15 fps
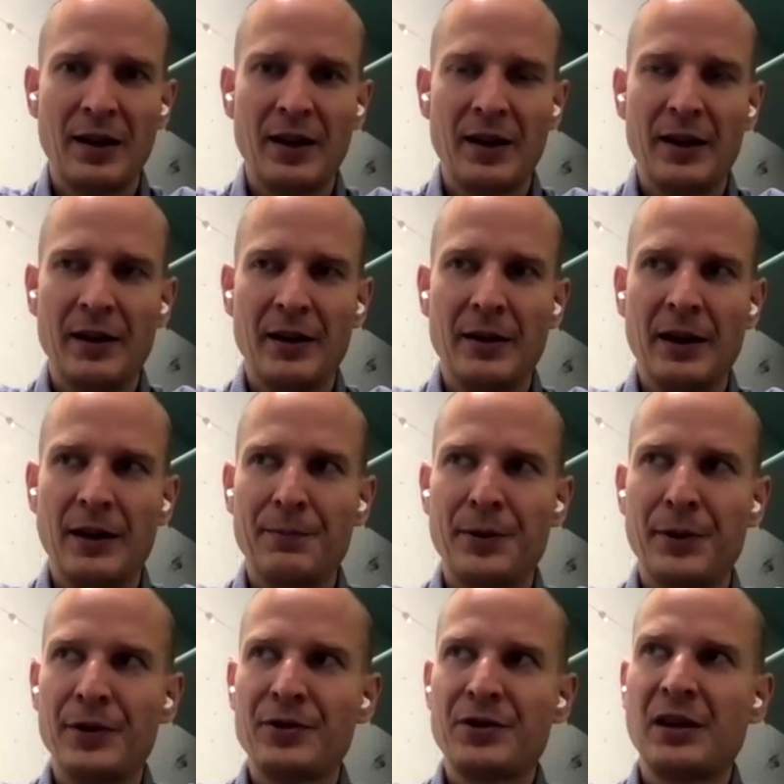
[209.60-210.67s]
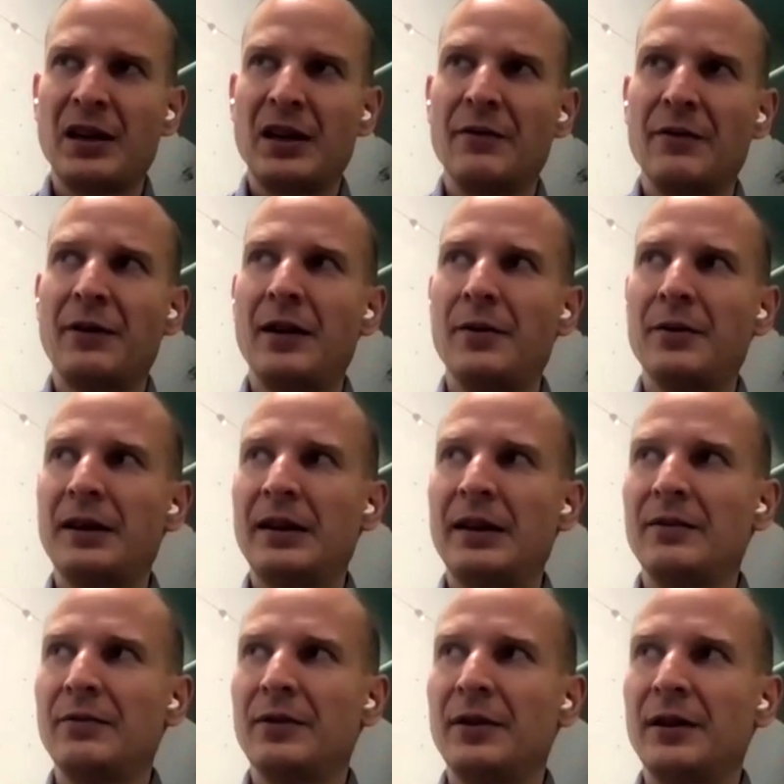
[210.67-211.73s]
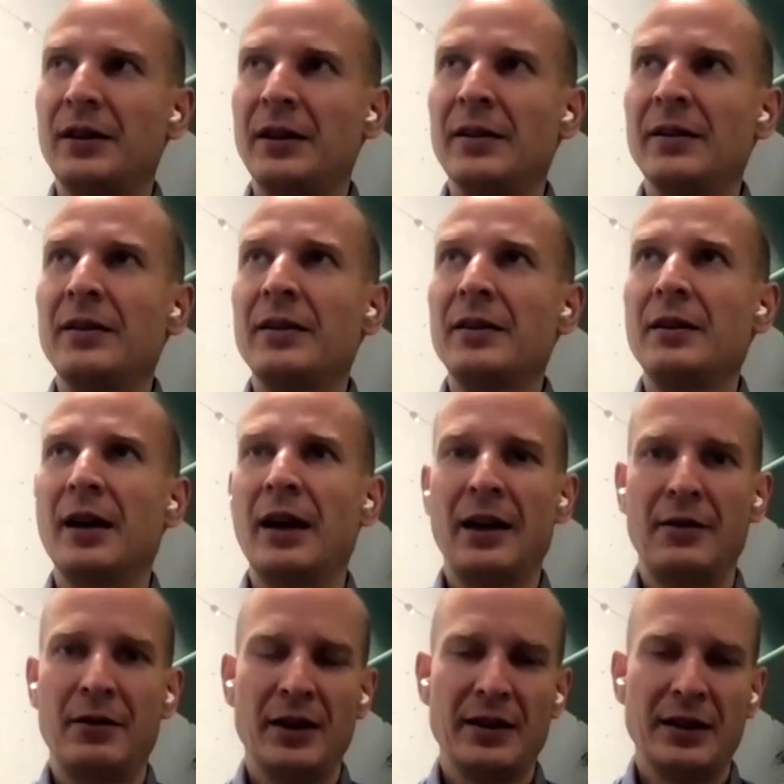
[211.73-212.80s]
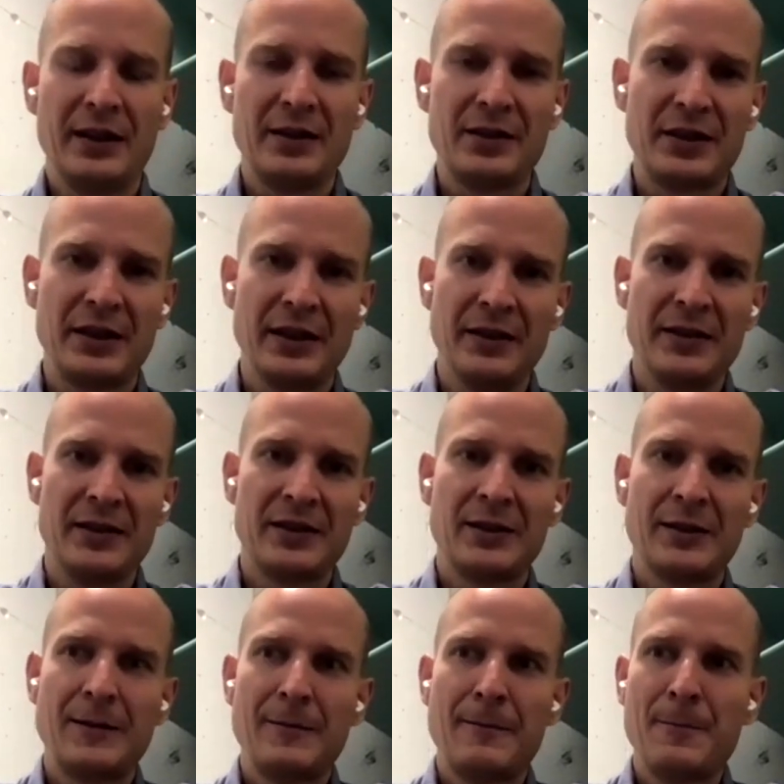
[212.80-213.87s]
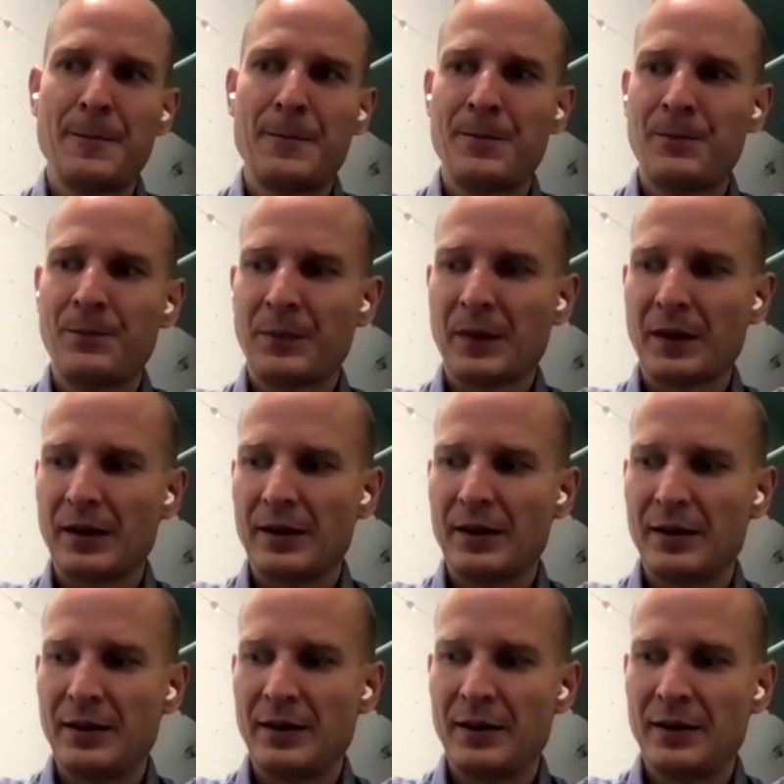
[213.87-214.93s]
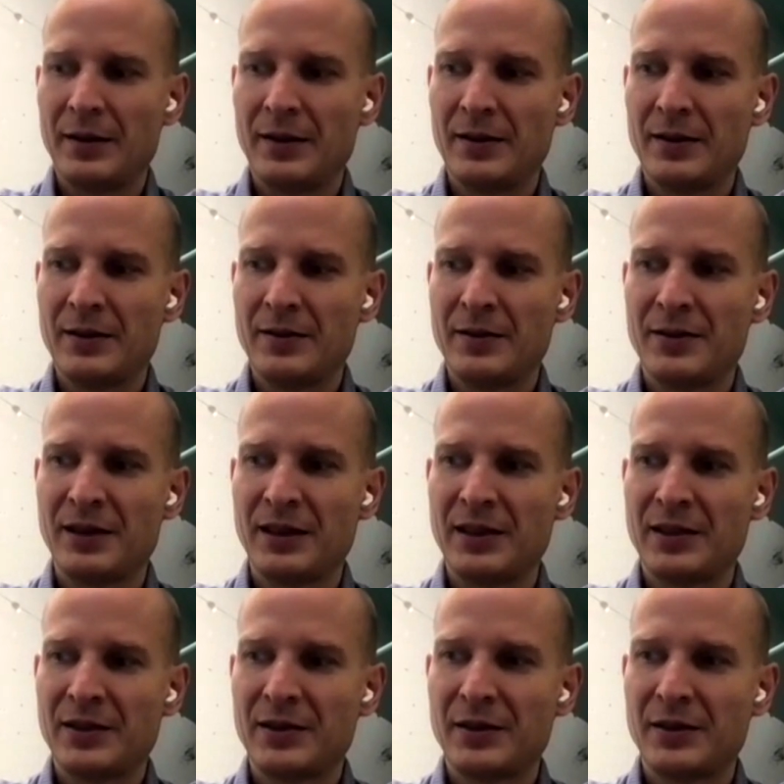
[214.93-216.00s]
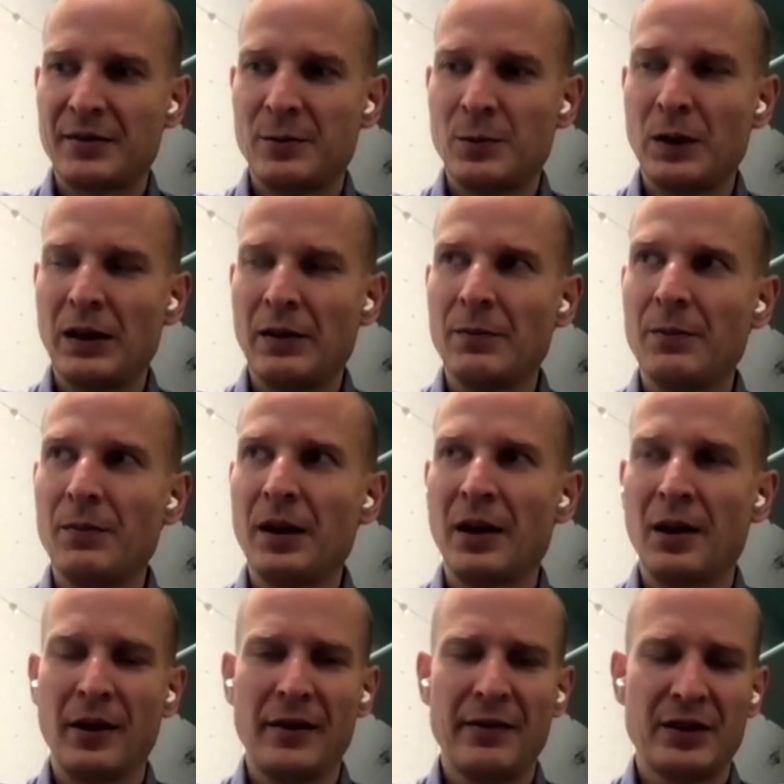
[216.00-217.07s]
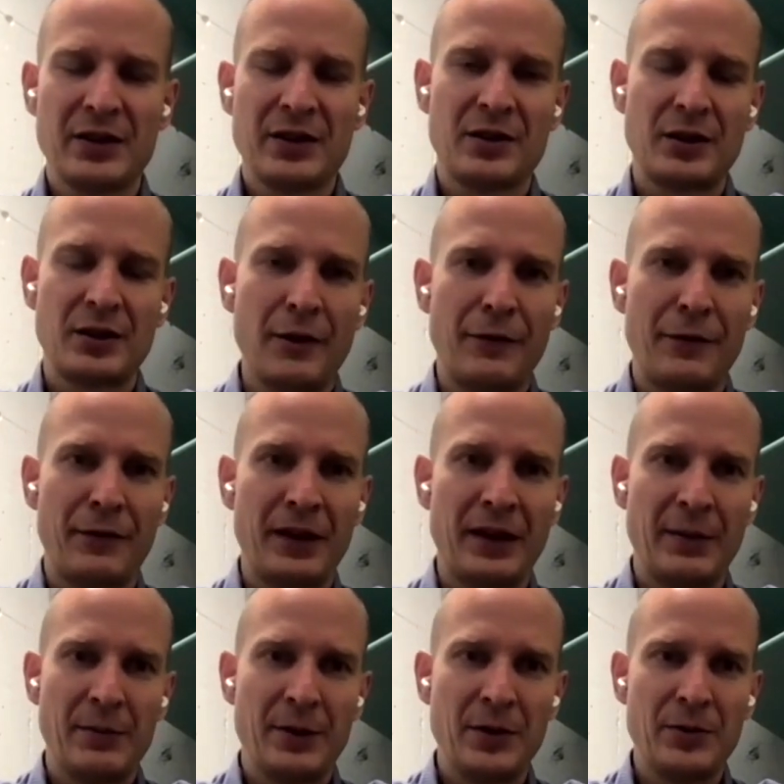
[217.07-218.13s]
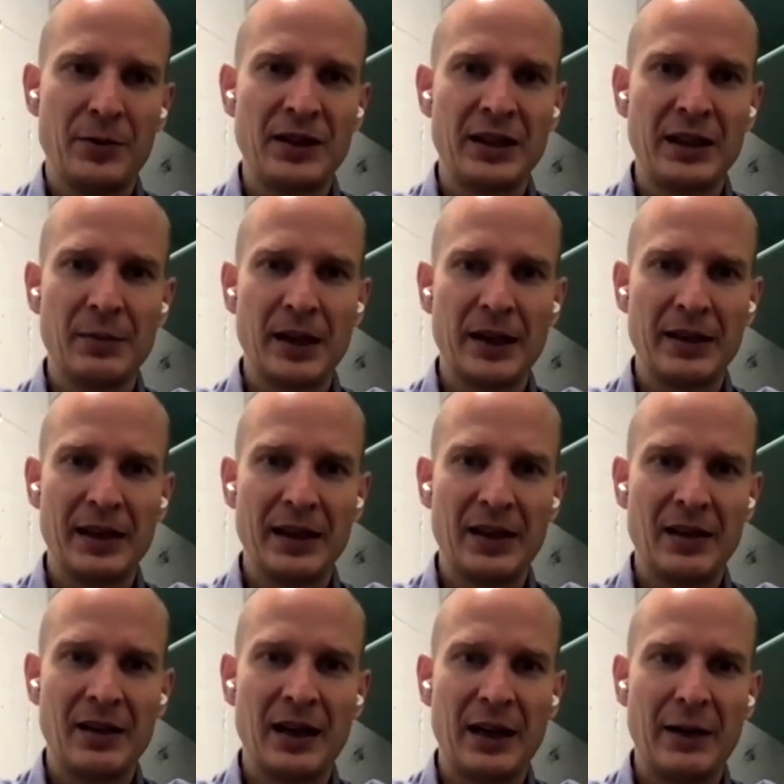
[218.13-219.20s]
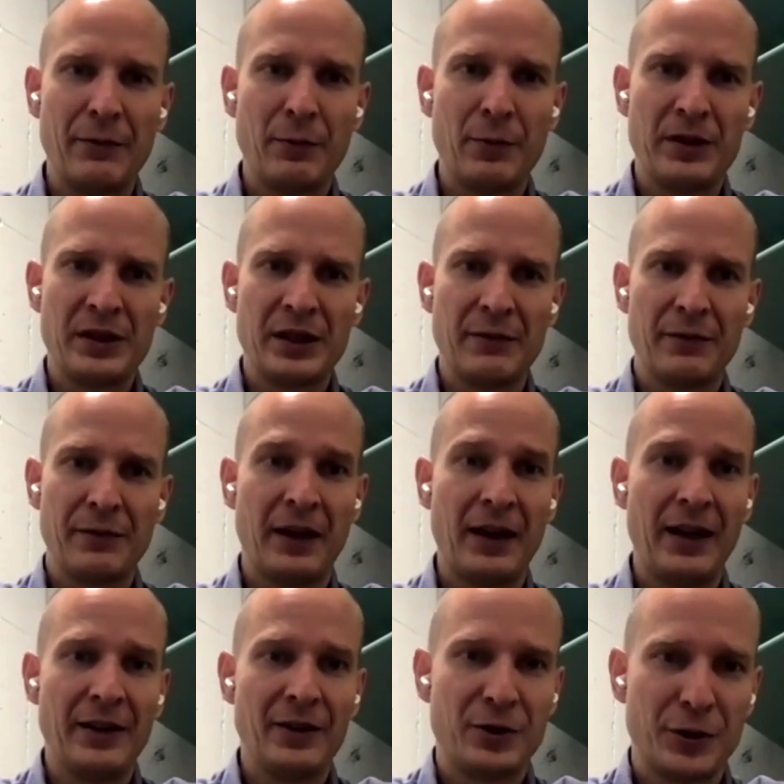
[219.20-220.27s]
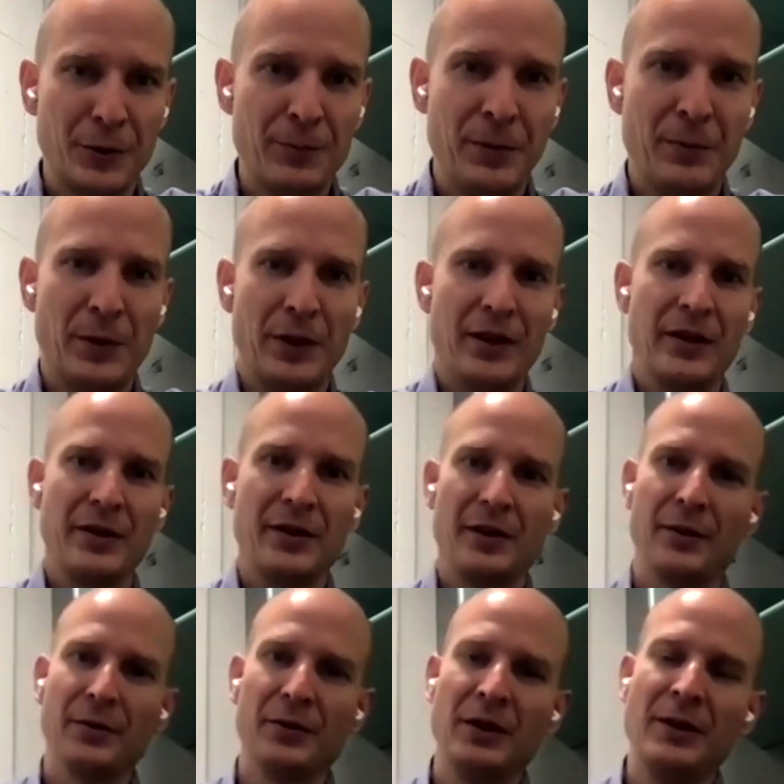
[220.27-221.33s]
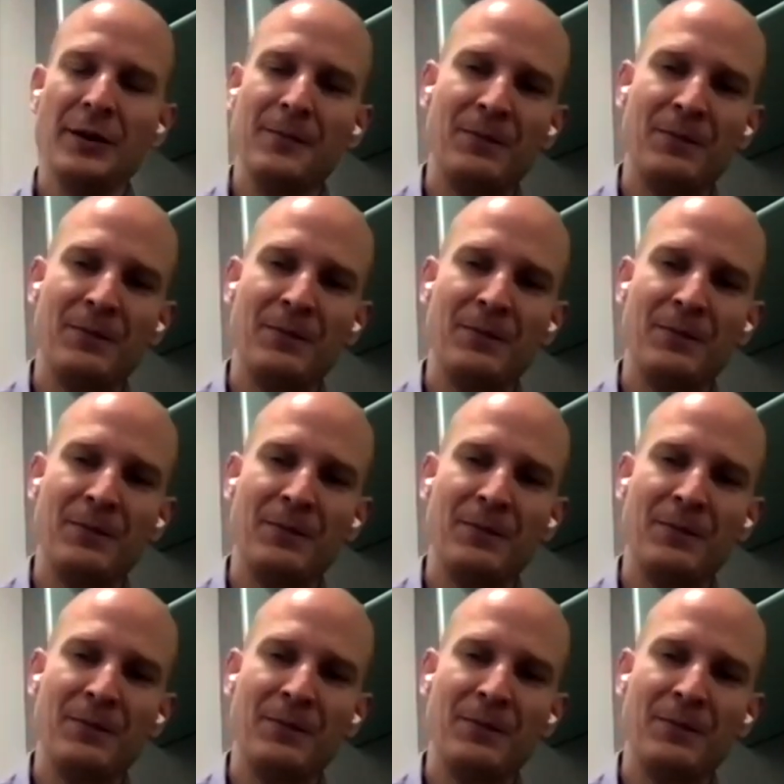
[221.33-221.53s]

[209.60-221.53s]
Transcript: And, and personally, I found that very ironic since, uh, since, uh, well, a lot of the stuff that I'm using in my daily life, which I find super modern, you know,